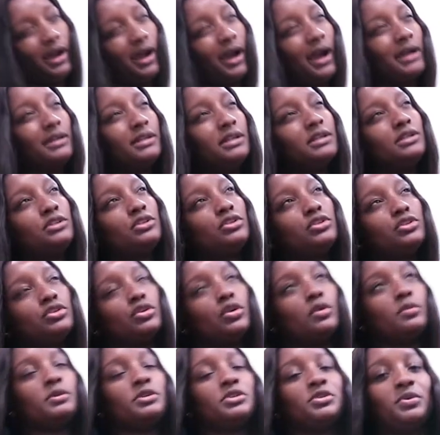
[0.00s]
I did
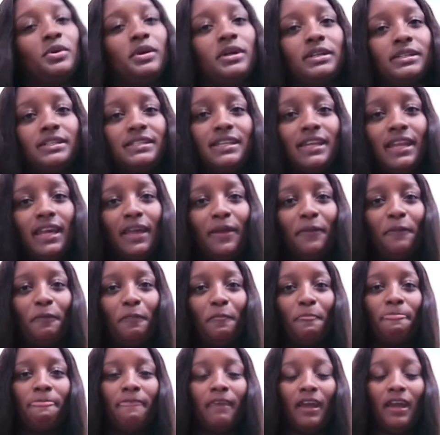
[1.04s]
so much work today
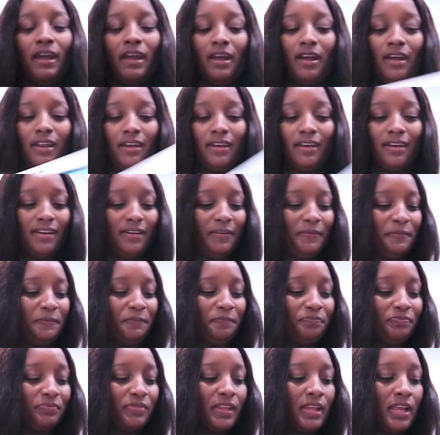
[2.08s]
and
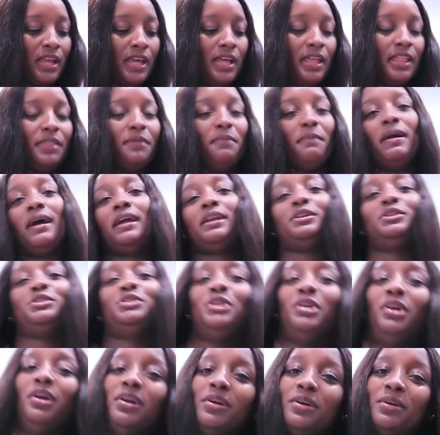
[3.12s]
the manager